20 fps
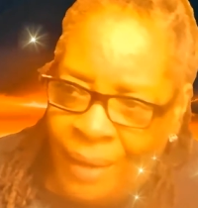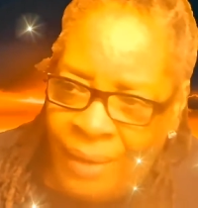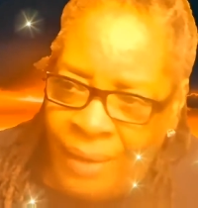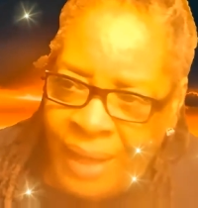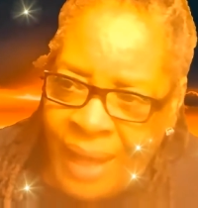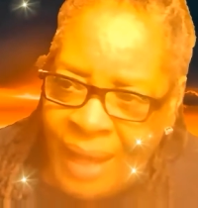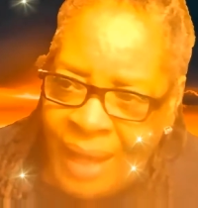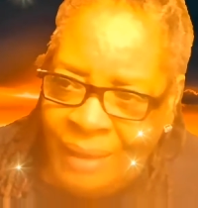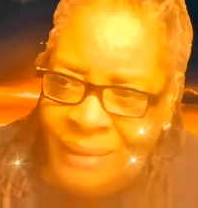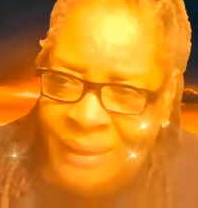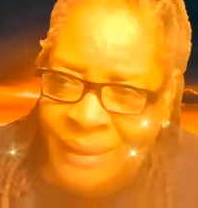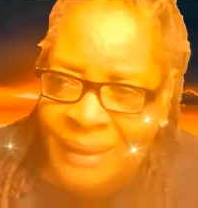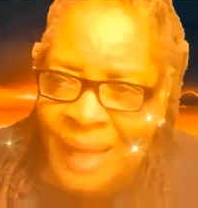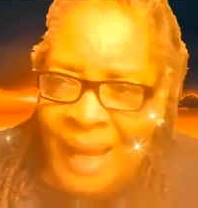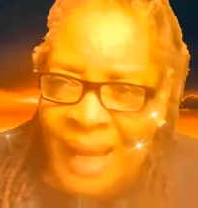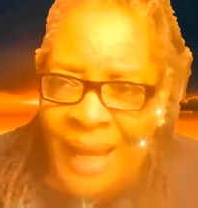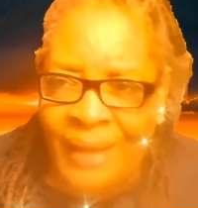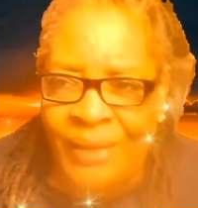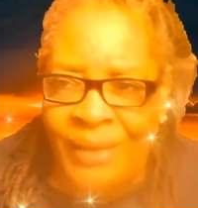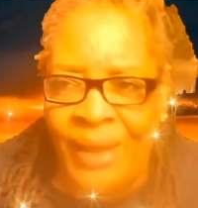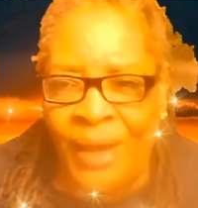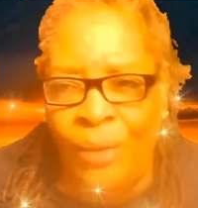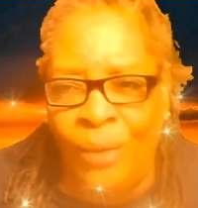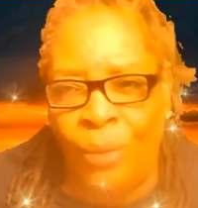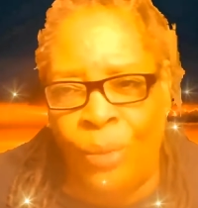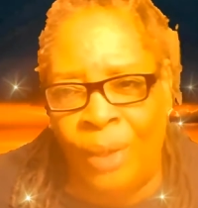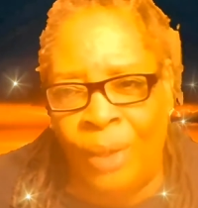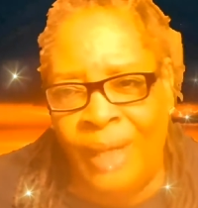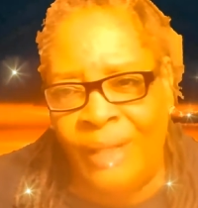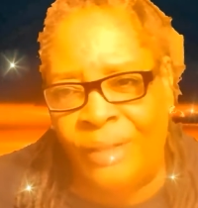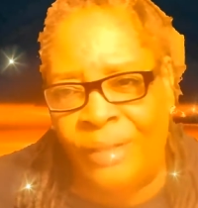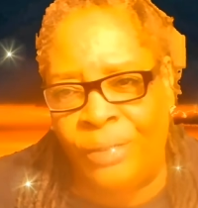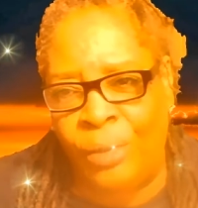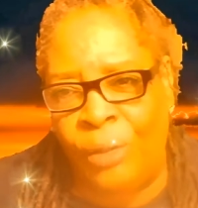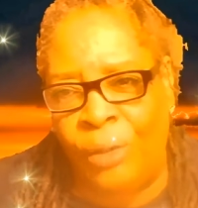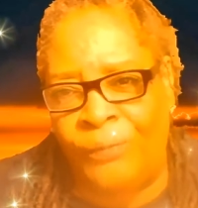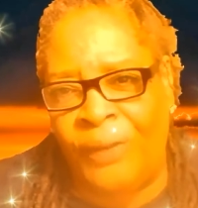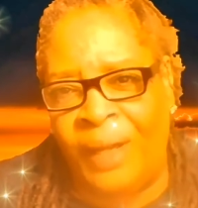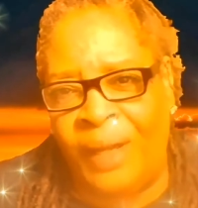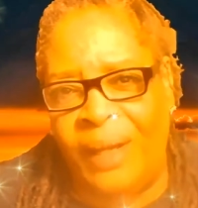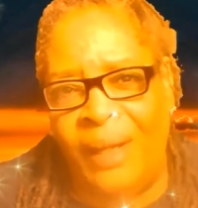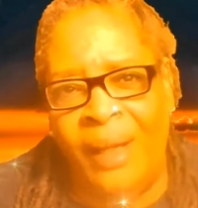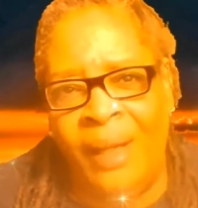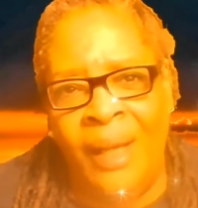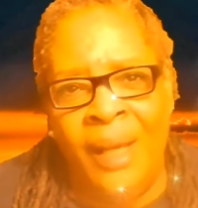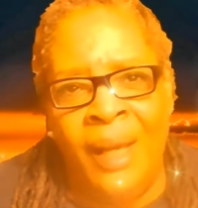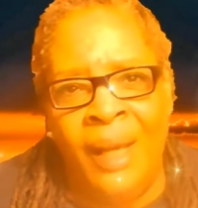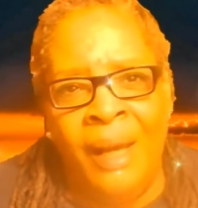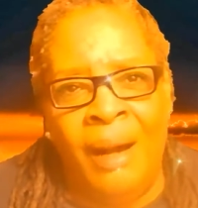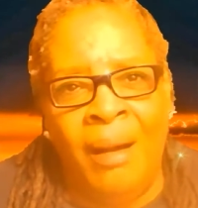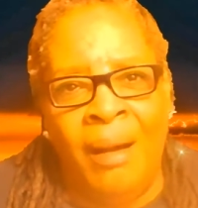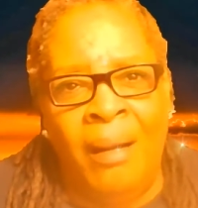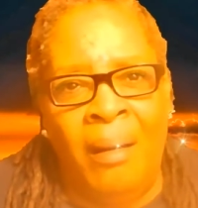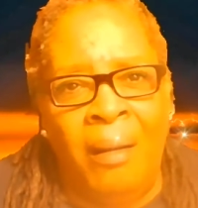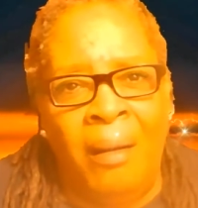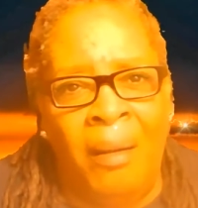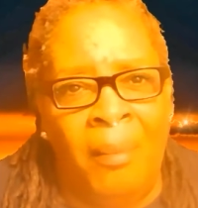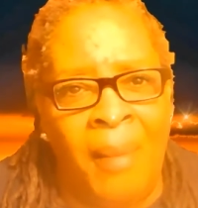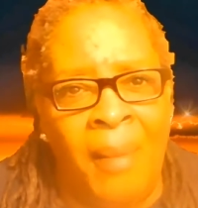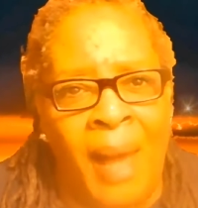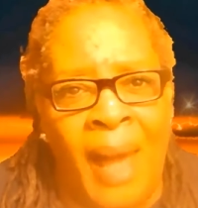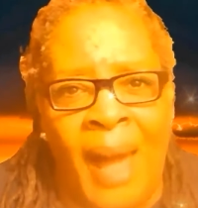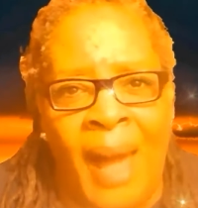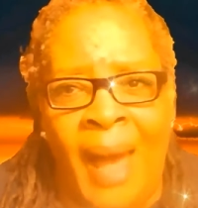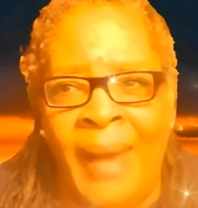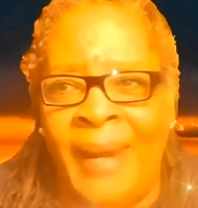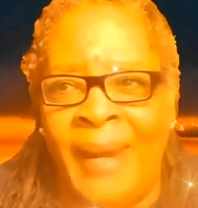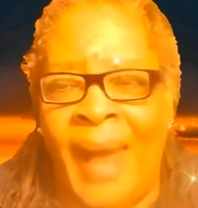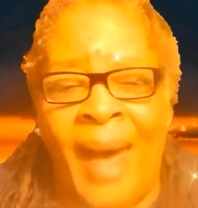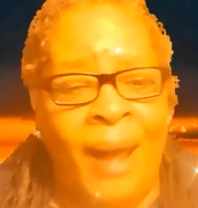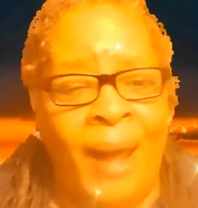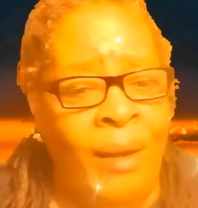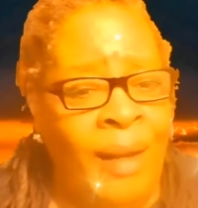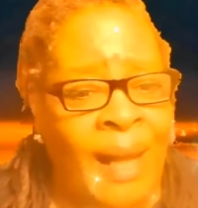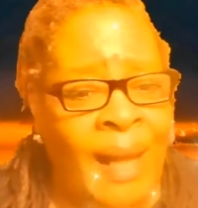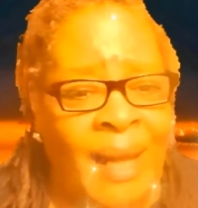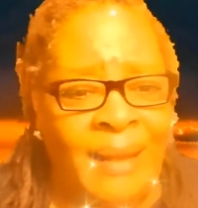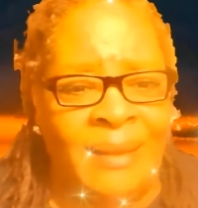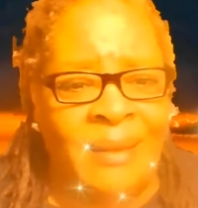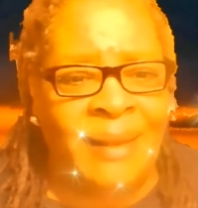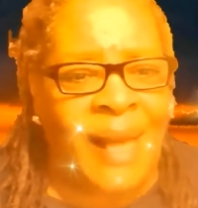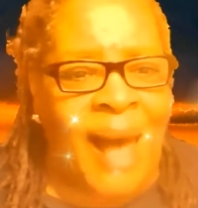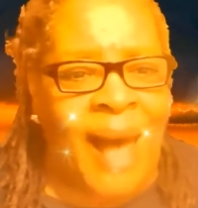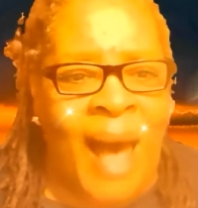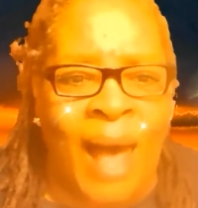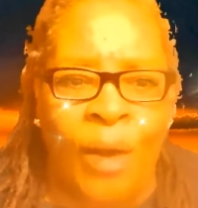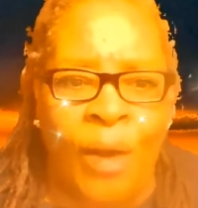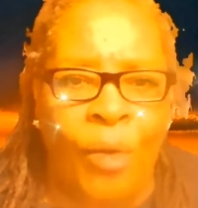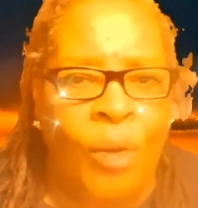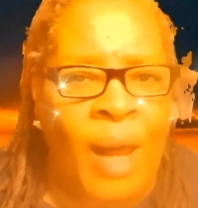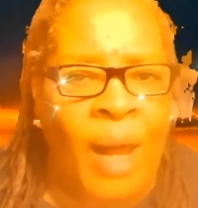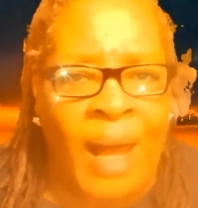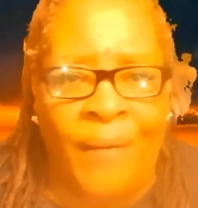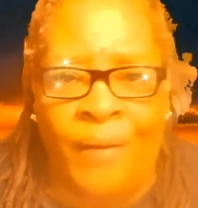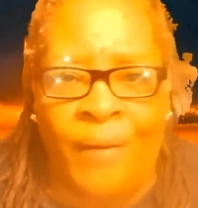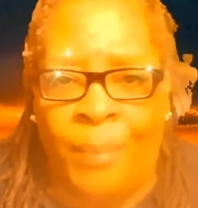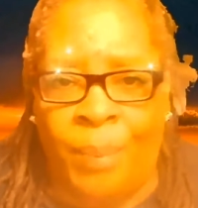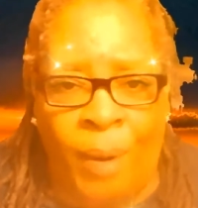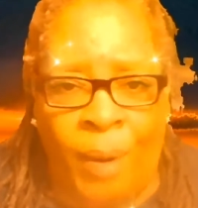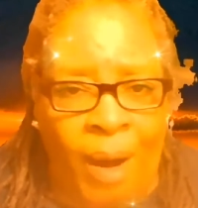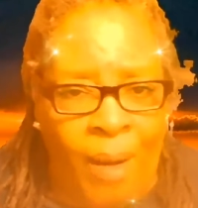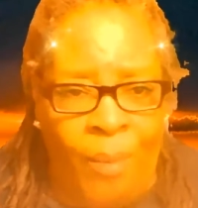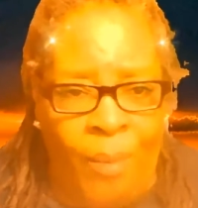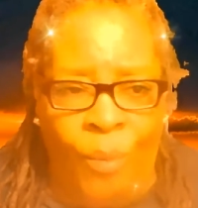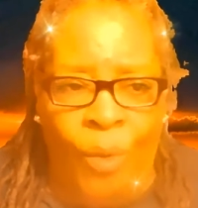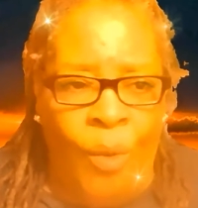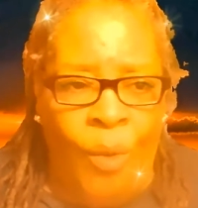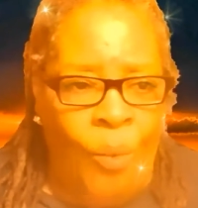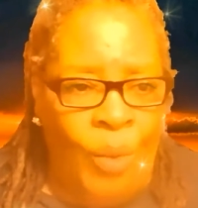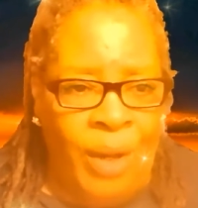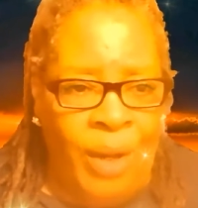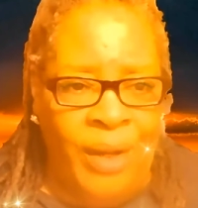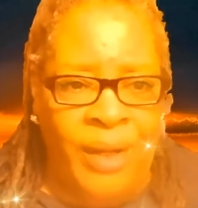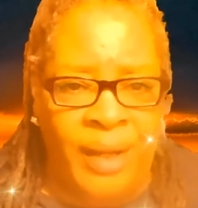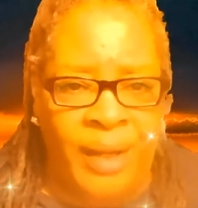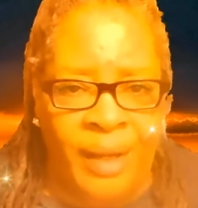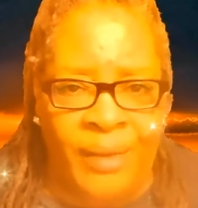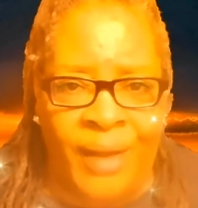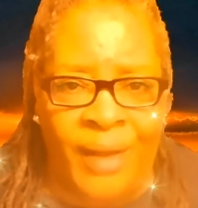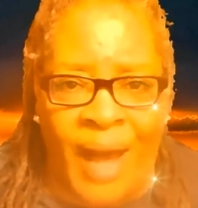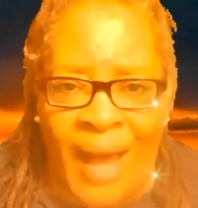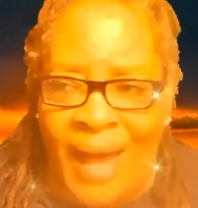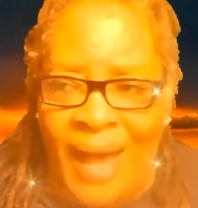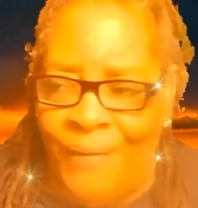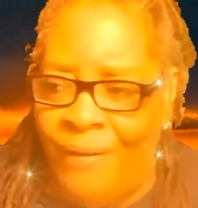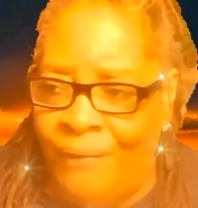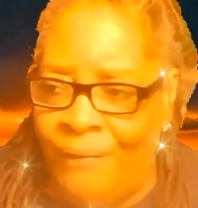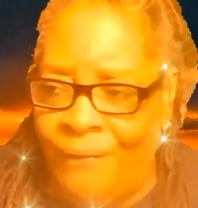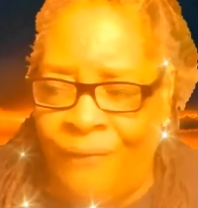marry outside they race or if they um and I like I said, I don't have a problem one way or the other.